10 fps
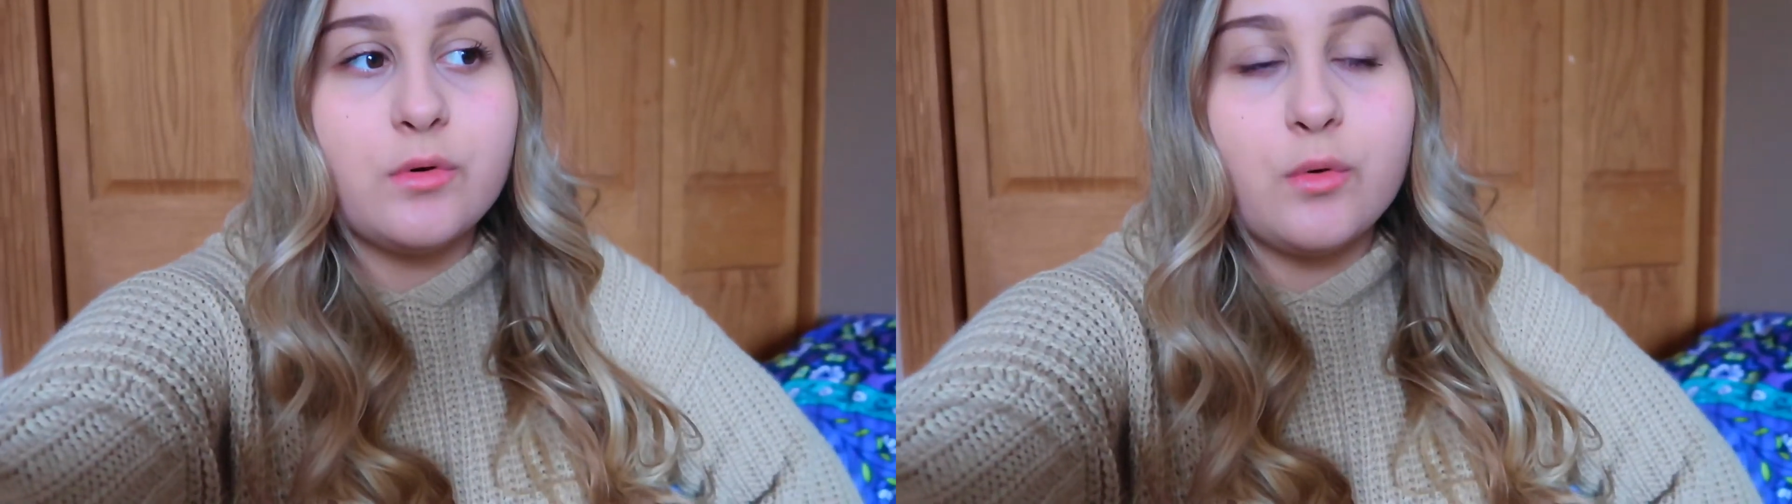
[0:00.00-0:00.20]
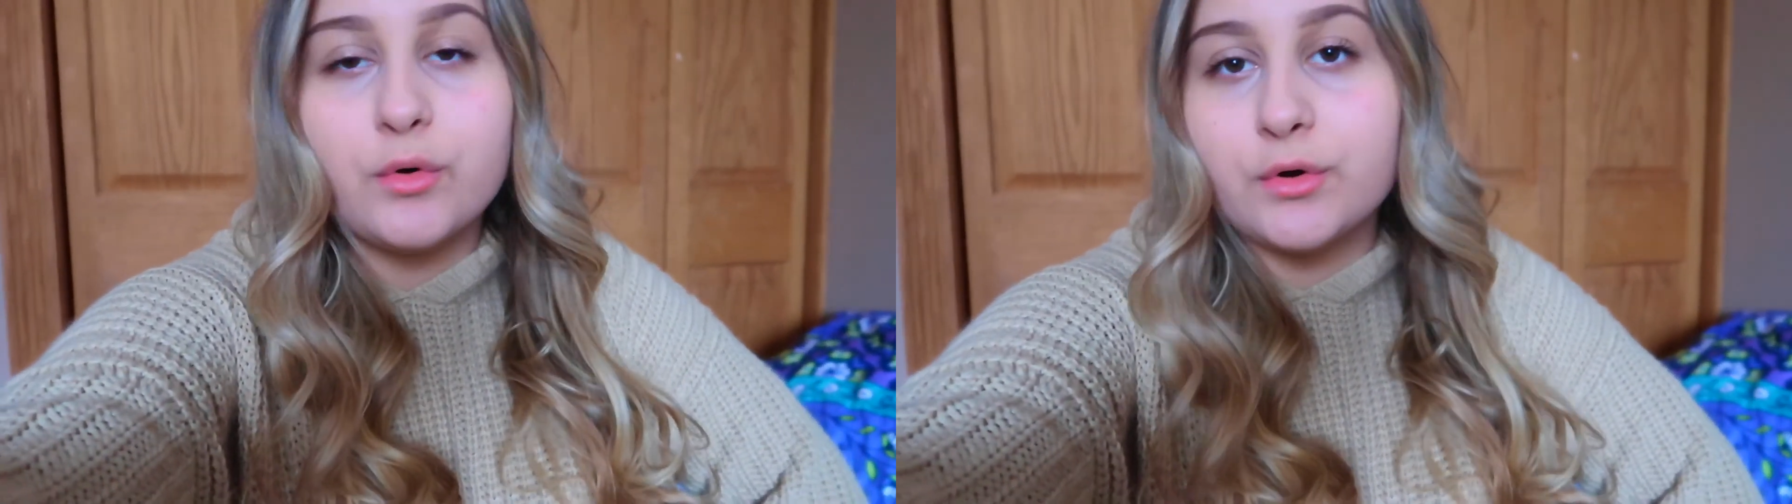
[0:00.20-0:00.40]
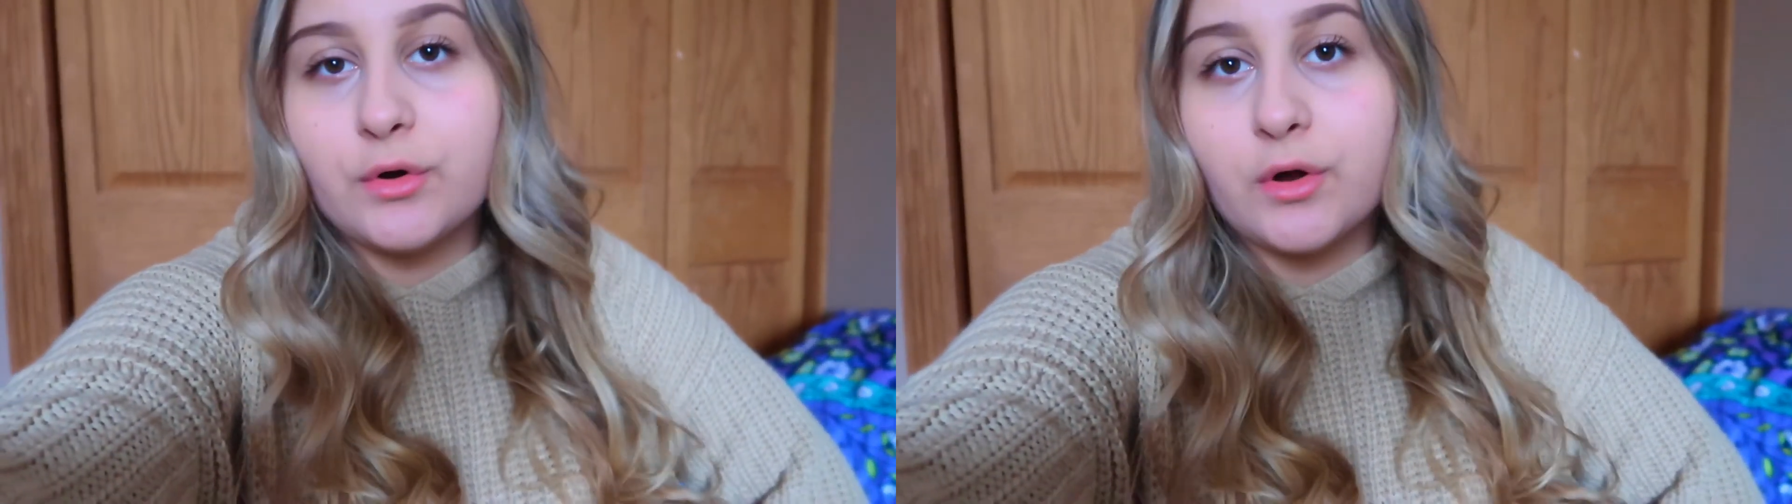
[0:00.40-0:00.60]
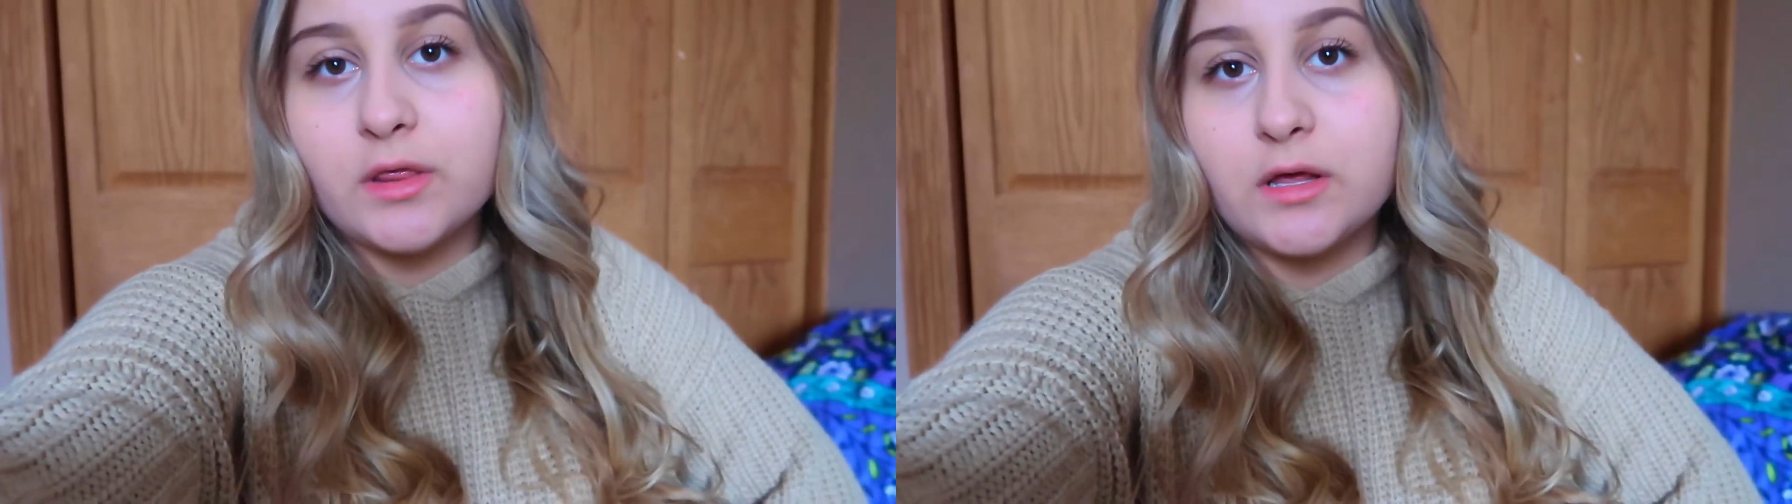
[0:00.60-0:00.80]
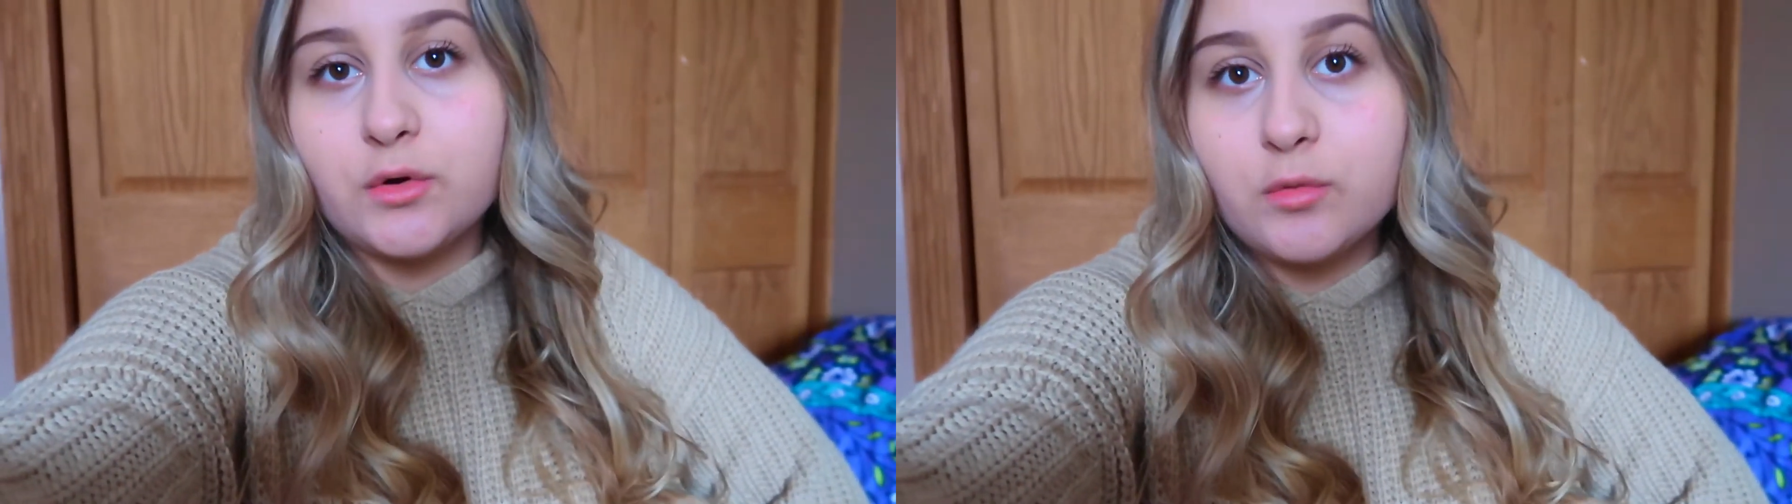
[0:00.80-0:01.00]
order
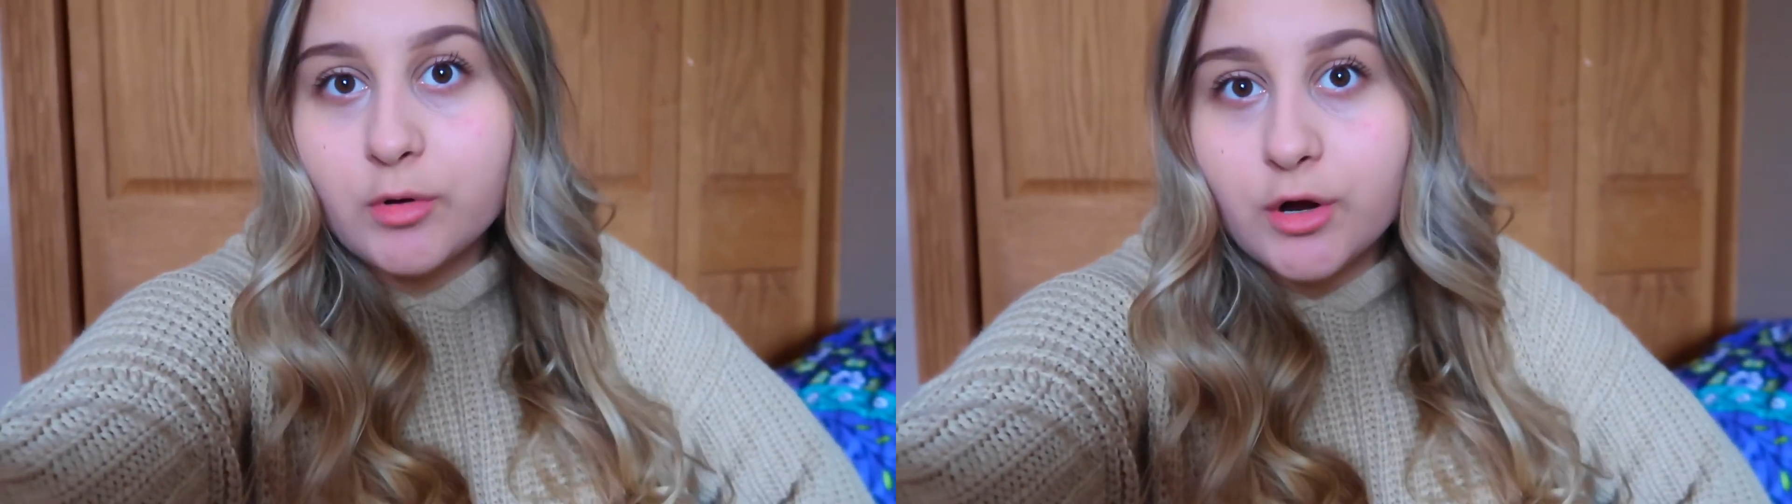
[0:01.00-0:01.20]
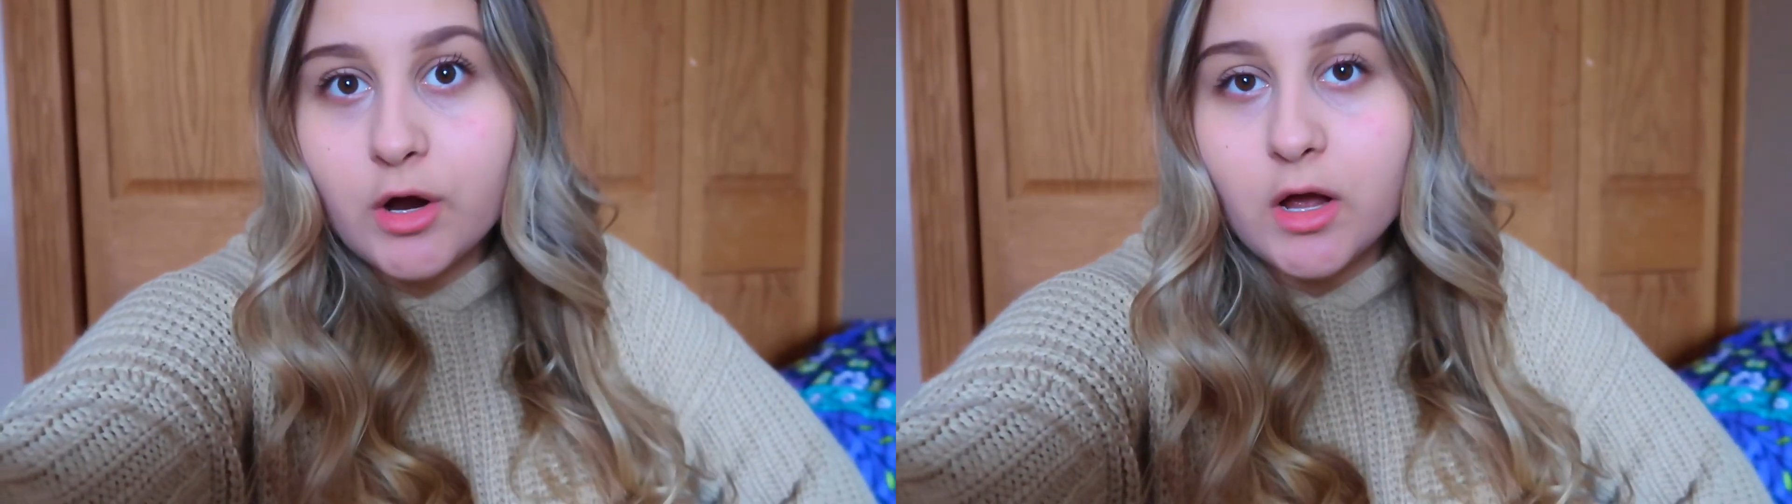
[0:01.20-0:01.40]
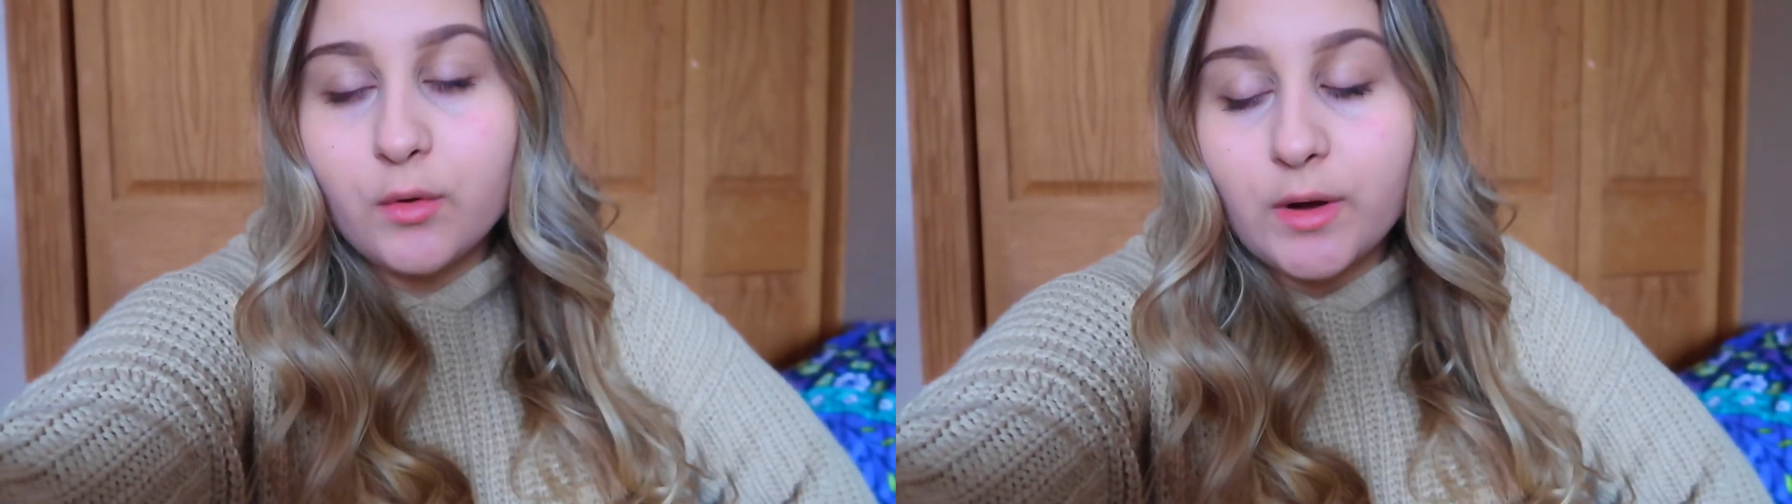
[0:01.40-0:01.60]
the Uber